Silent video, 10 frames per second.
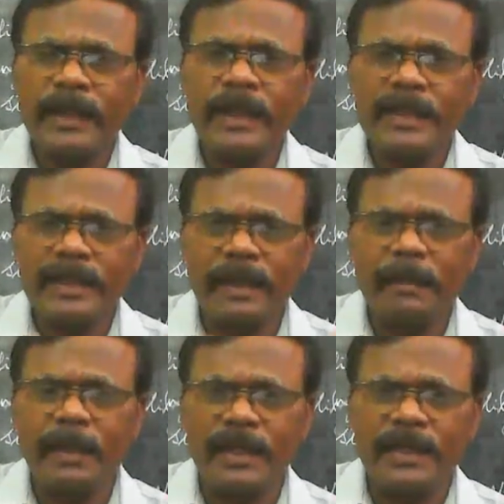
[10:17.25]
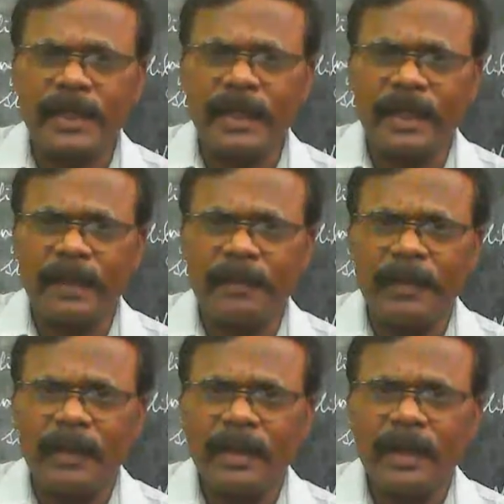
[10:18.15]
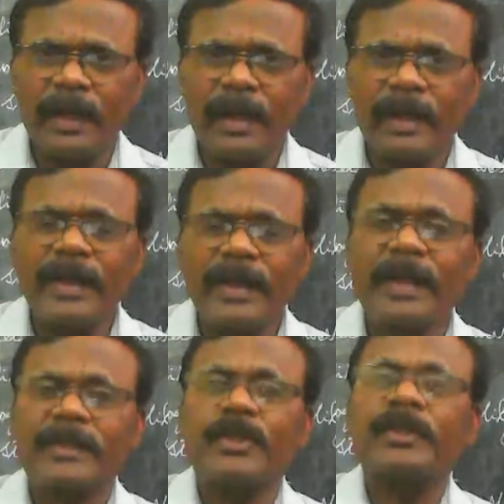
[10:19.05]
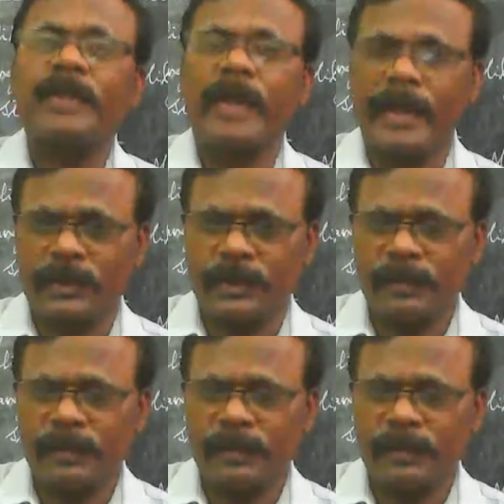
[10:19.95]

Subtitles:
instability in the exchange rate,